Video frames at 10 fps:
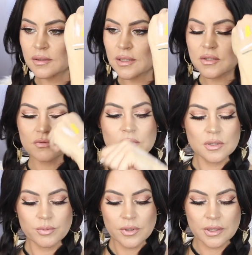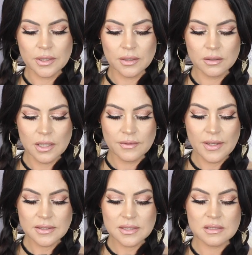That's really pretty.
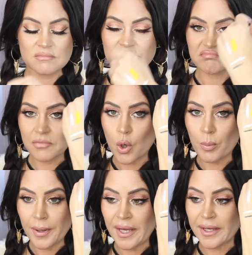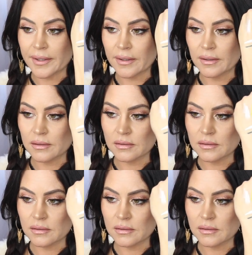And that's opaque.